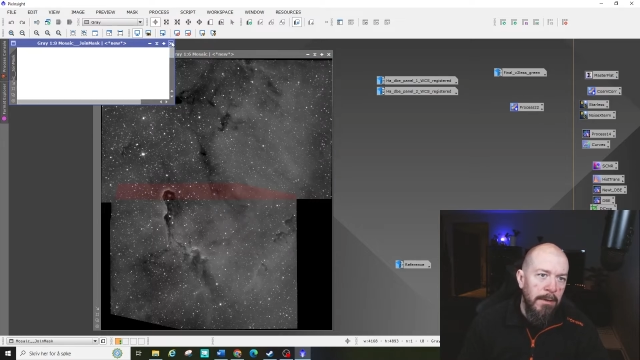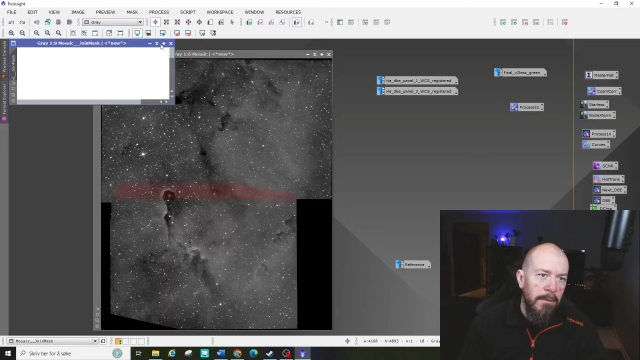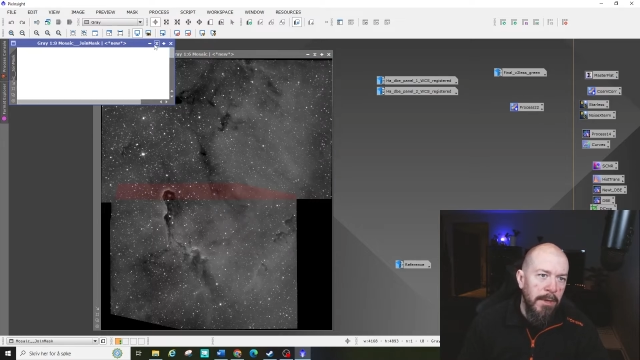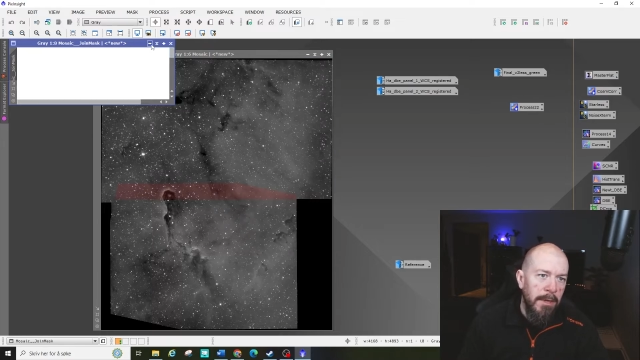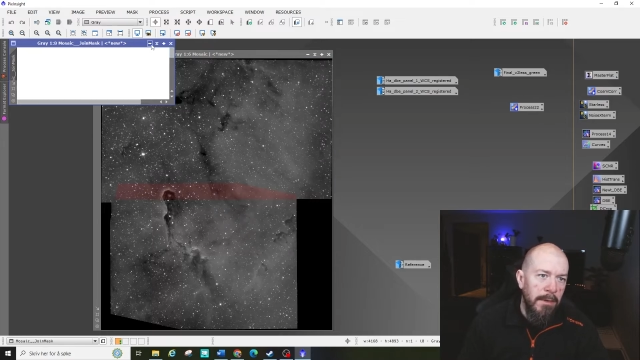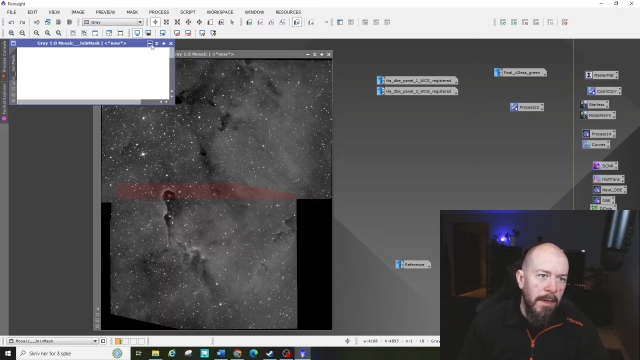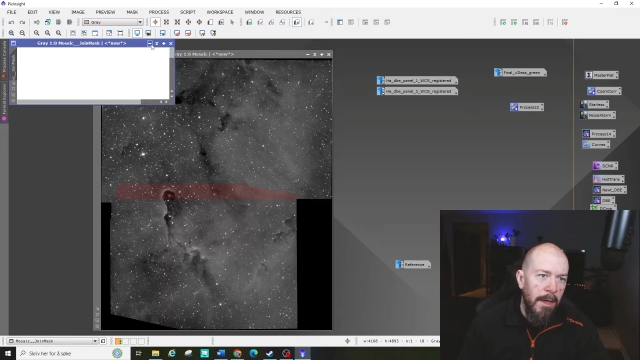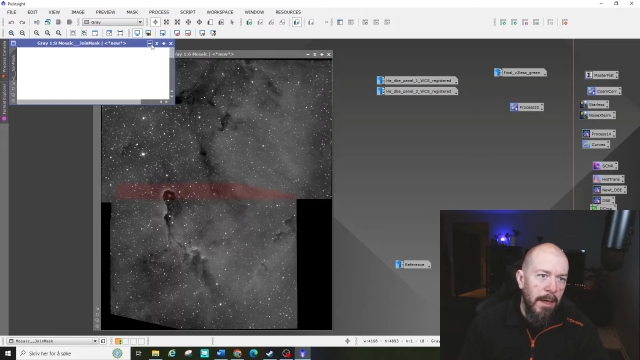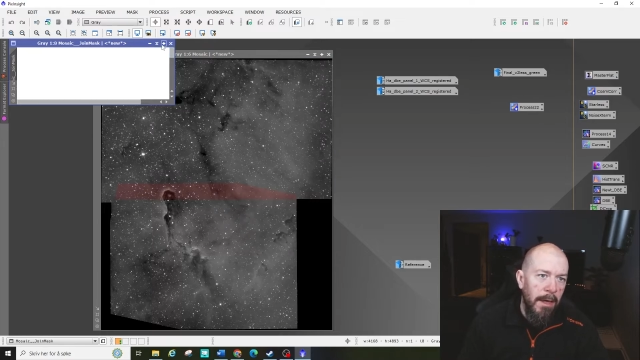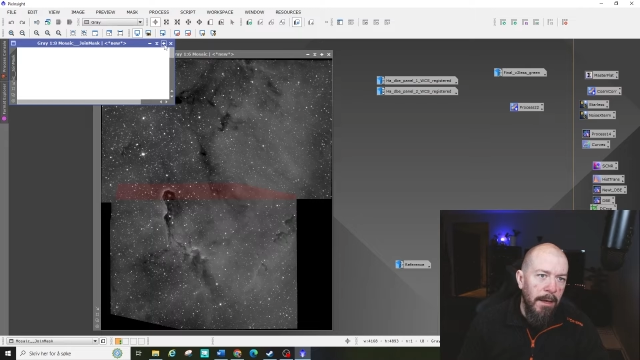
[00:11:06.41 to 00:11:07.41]
You
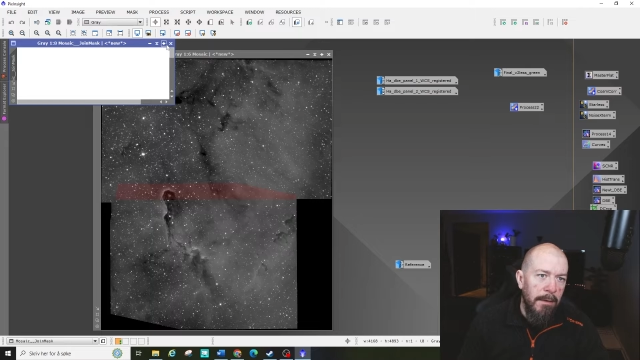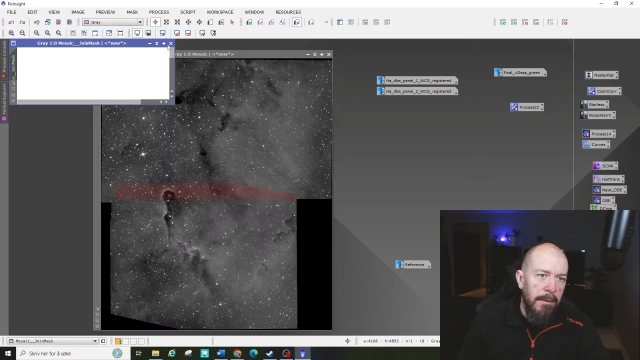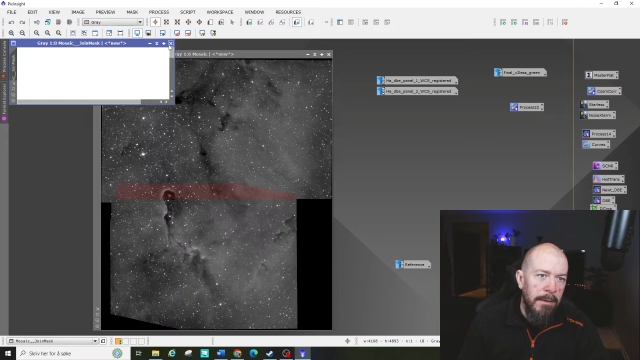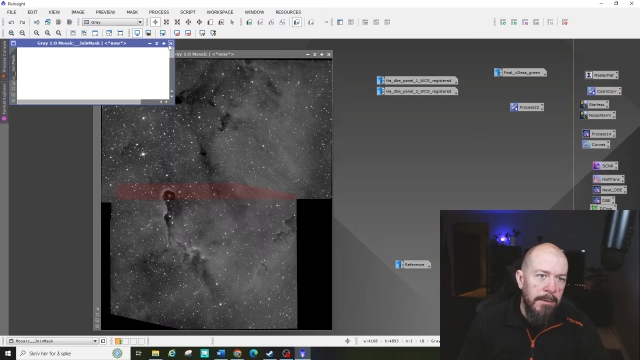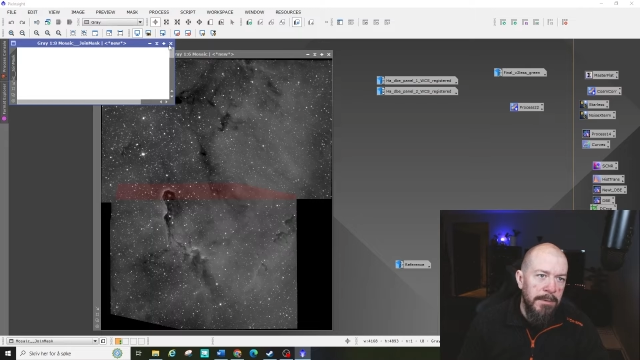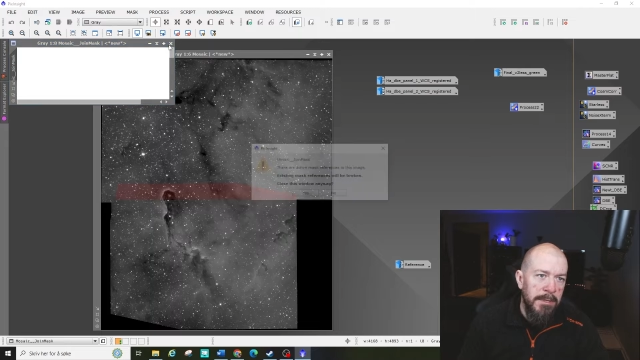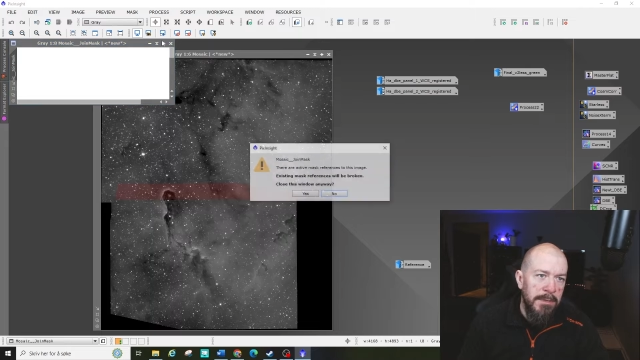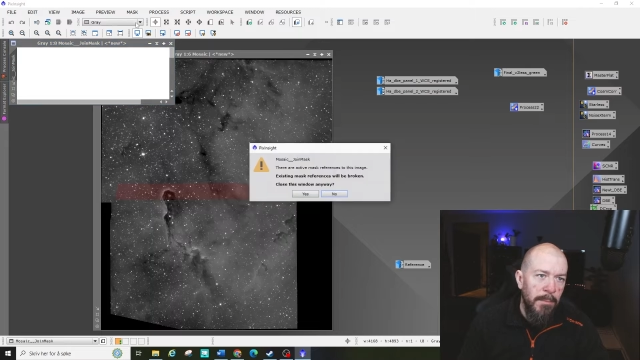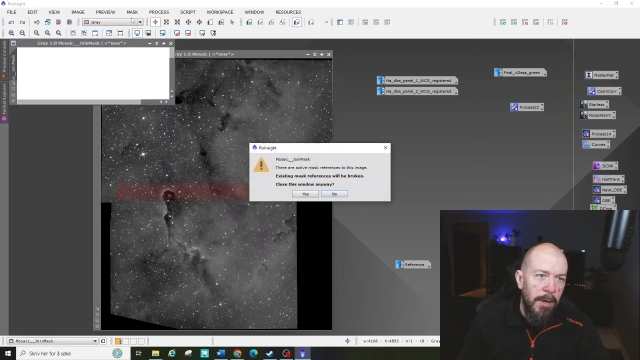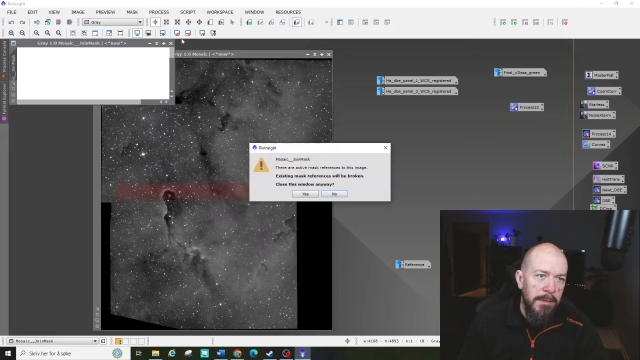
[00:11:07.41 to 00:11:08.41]
can close
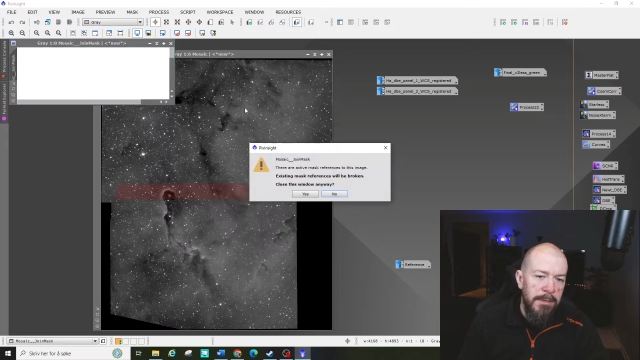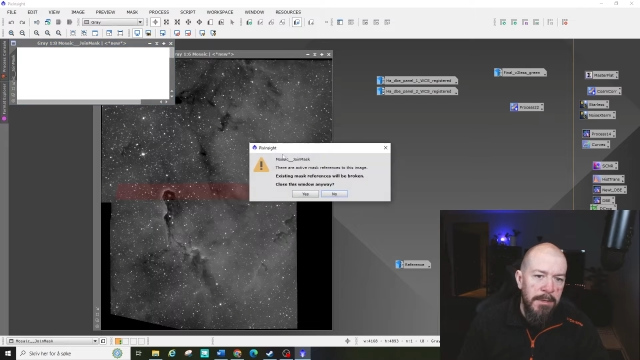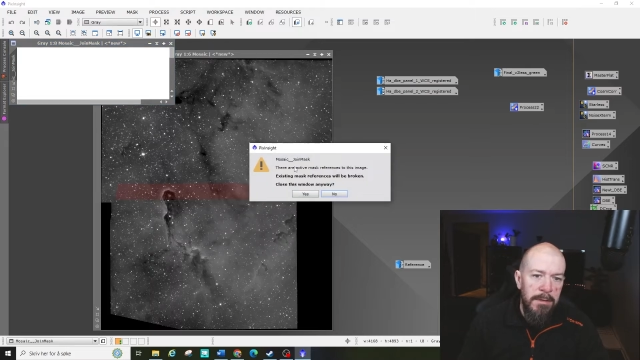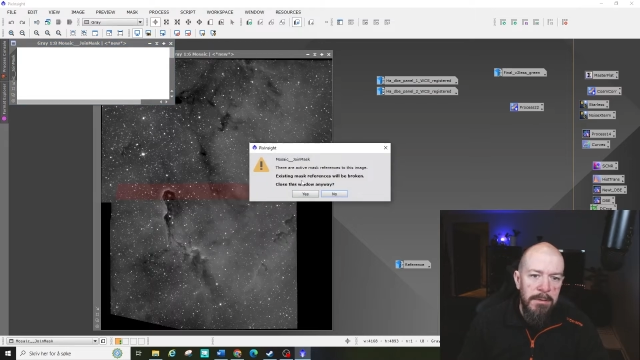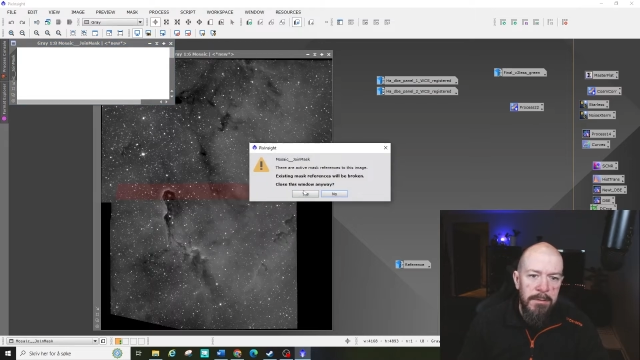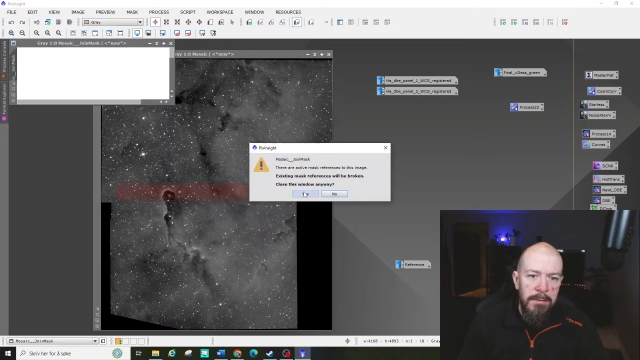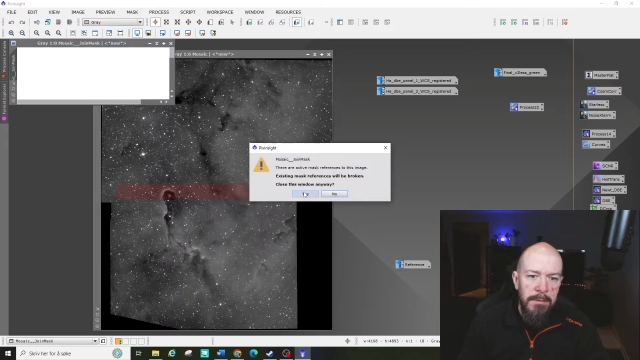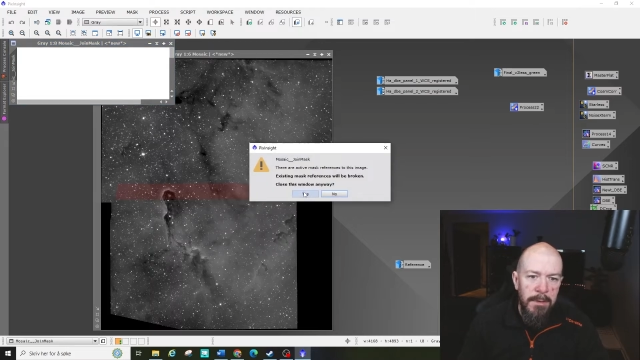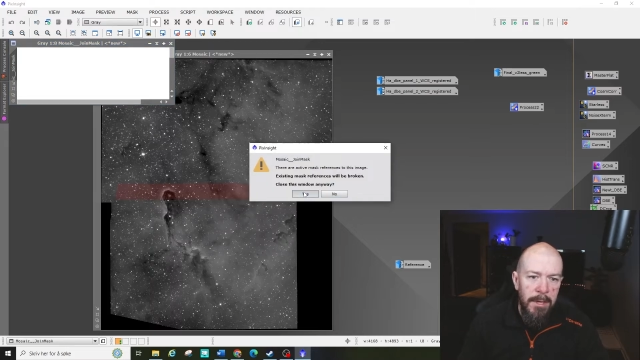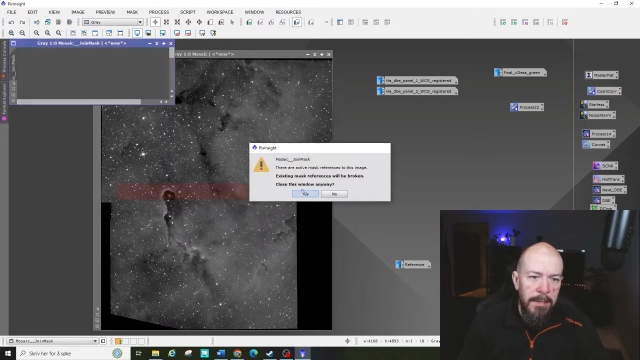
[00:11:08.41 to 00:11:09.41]
this mask.
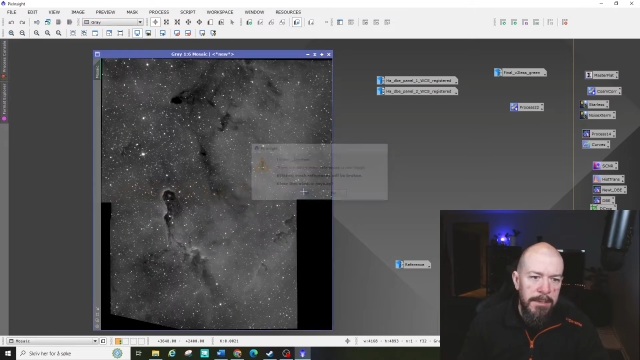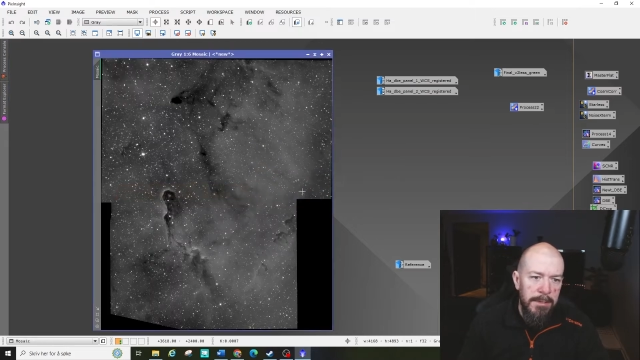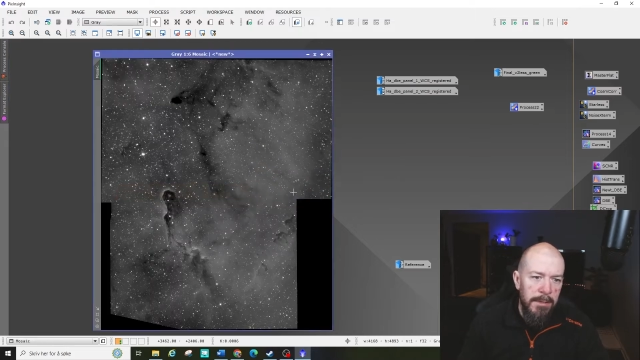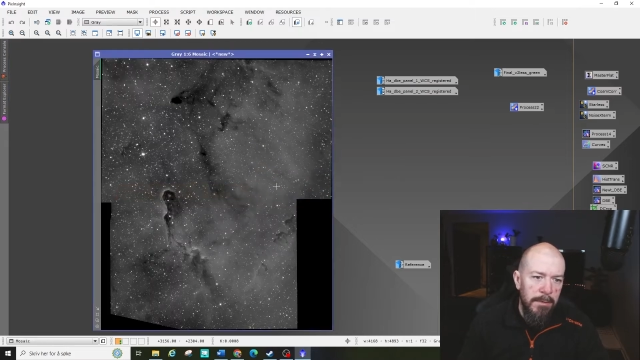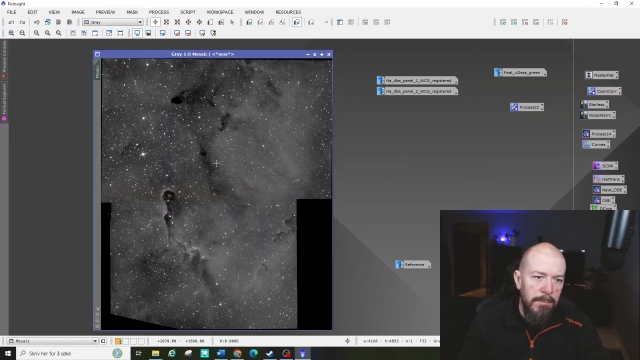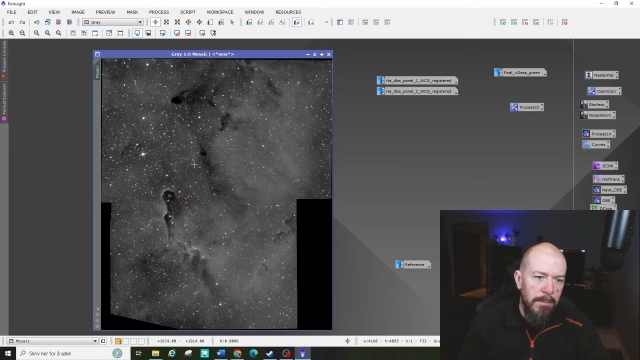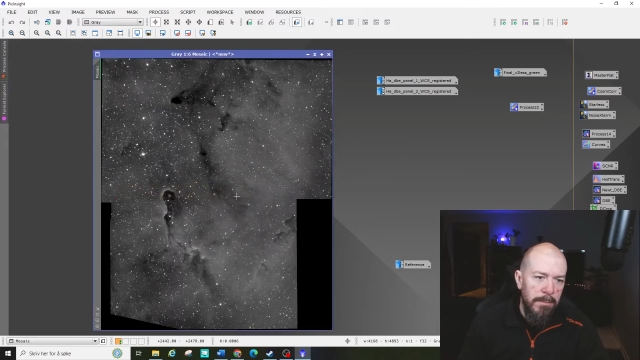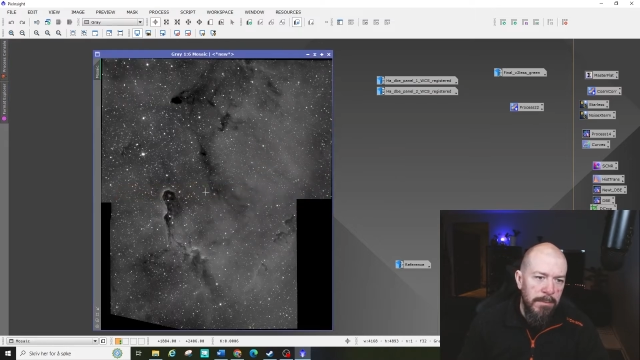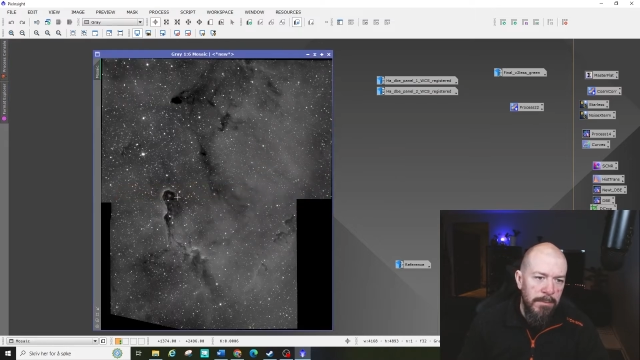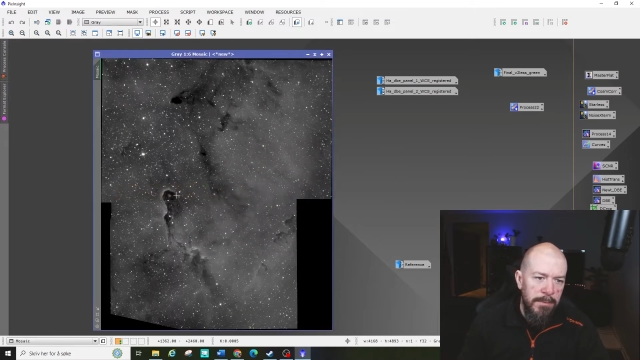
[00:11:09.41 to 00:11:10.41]
Yes, don't
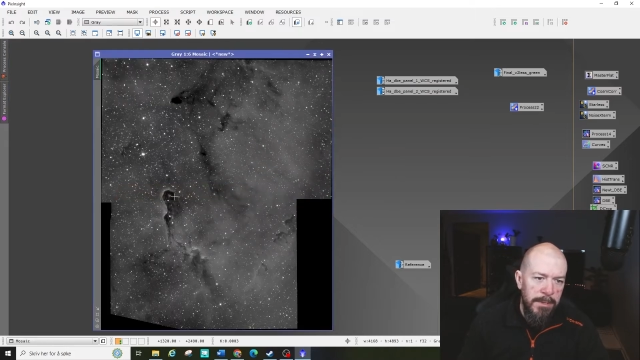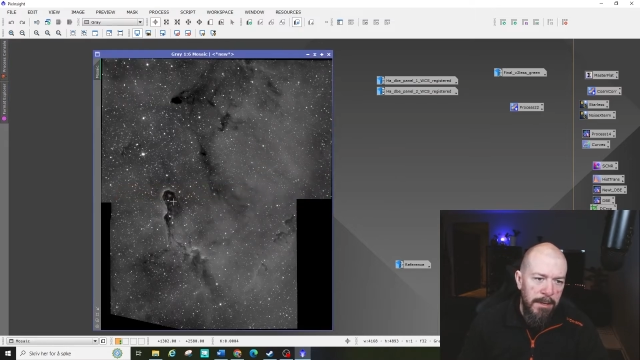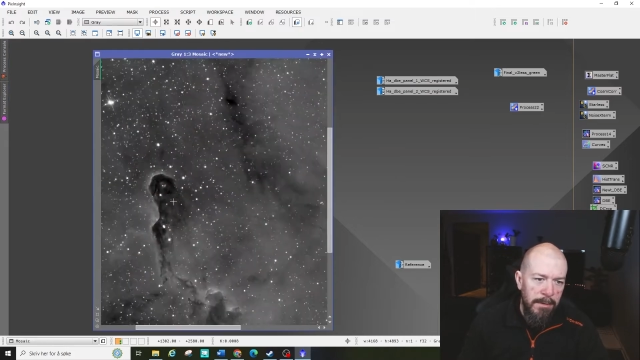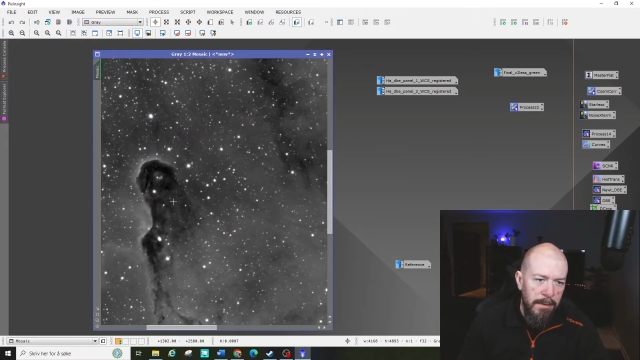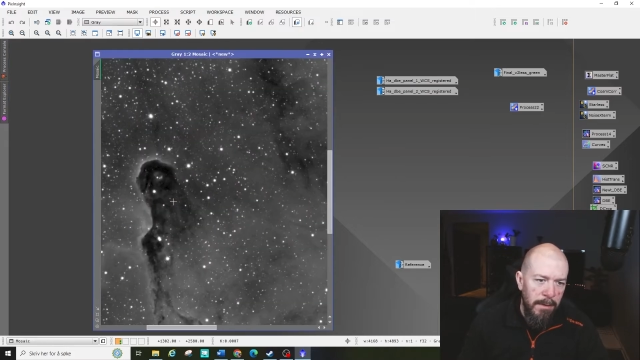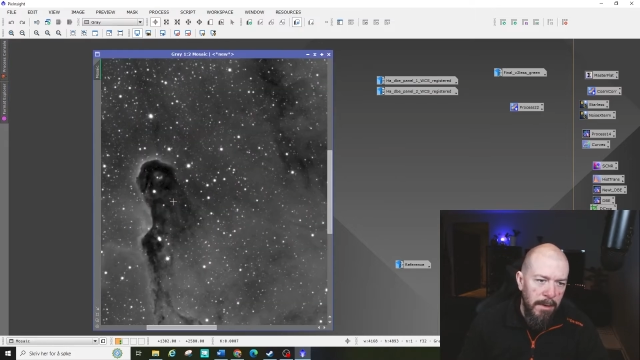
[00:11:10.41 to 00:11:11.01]
want to use it.